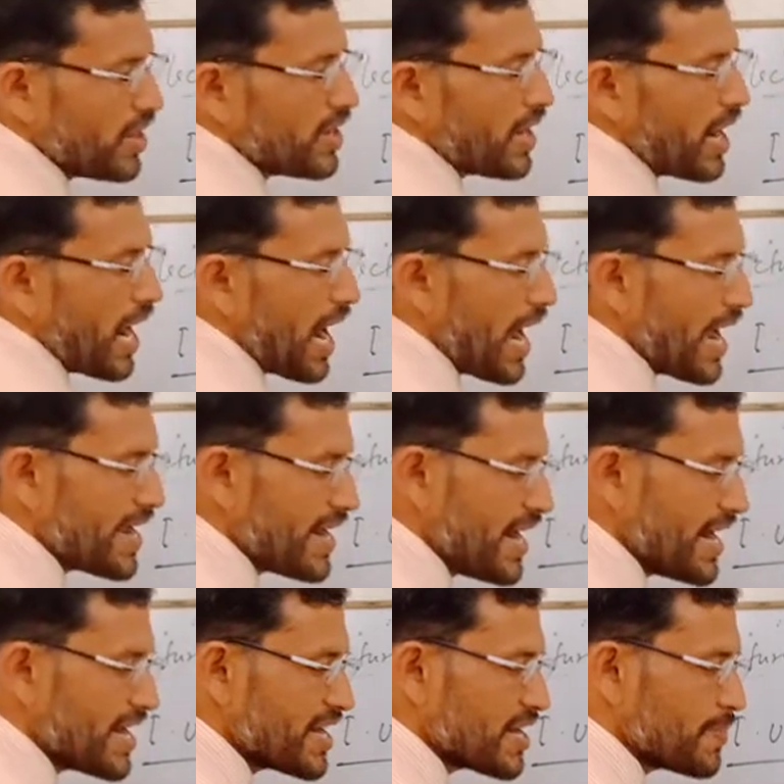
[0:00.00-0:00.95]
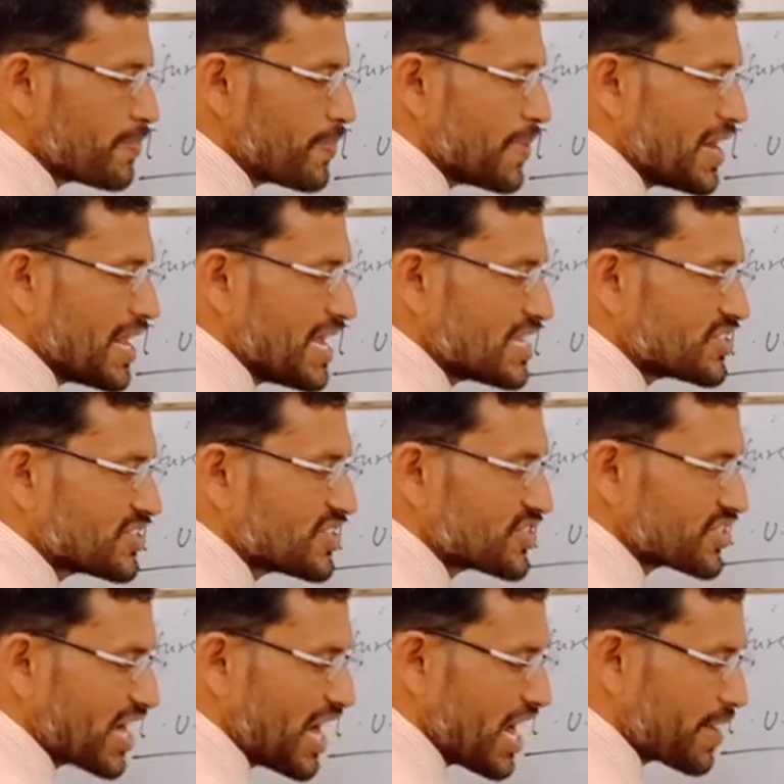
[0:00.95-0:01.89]
I had replaced this
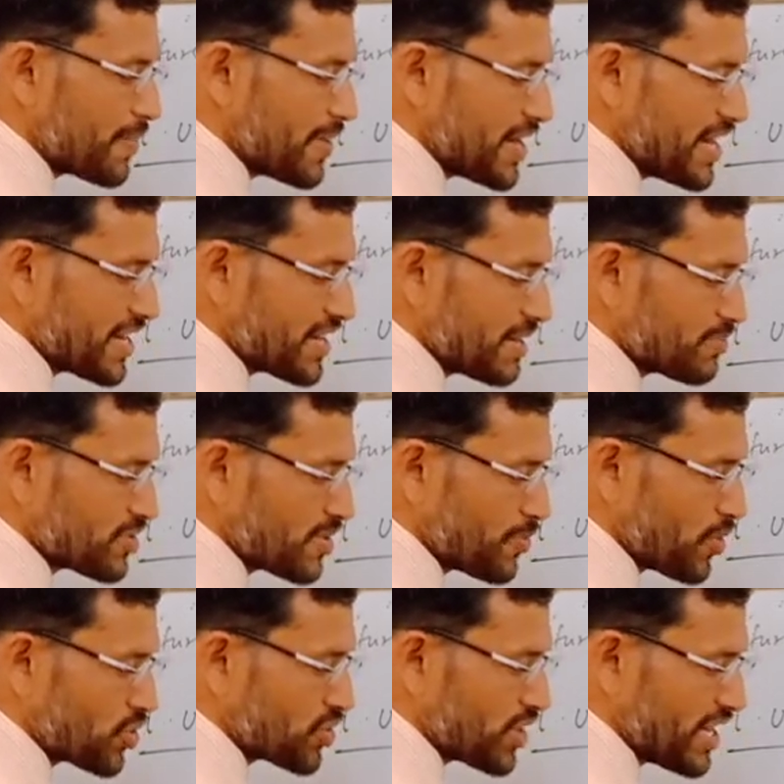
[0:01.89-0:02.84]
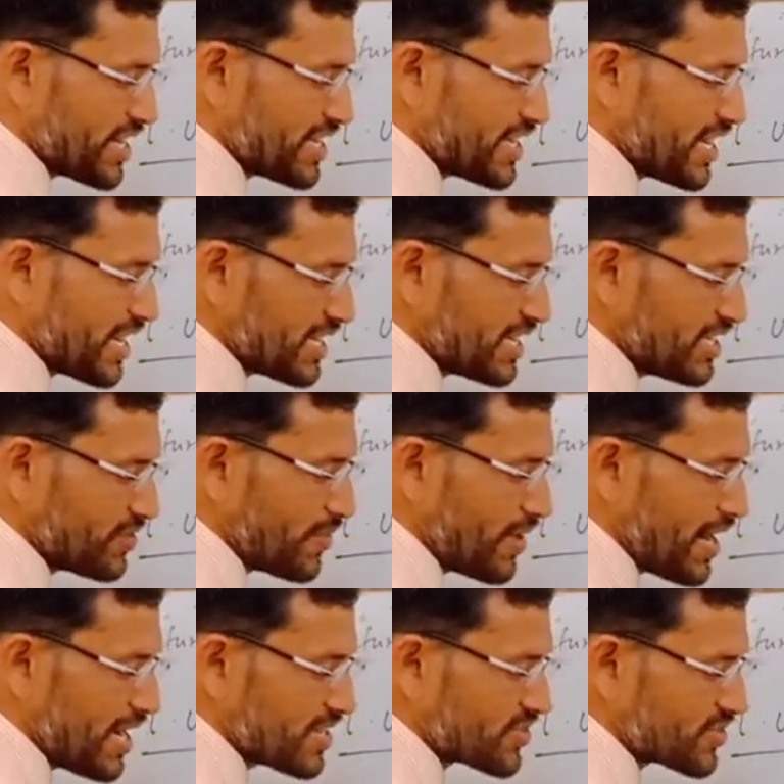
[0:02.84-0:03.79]
carbon atom. Suppose that here it
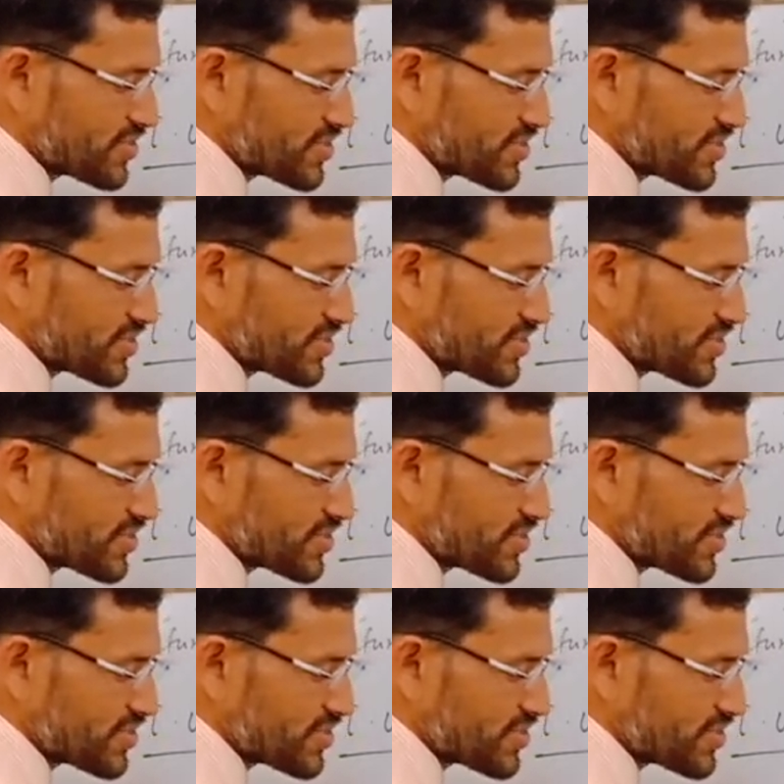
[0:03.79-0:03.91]
was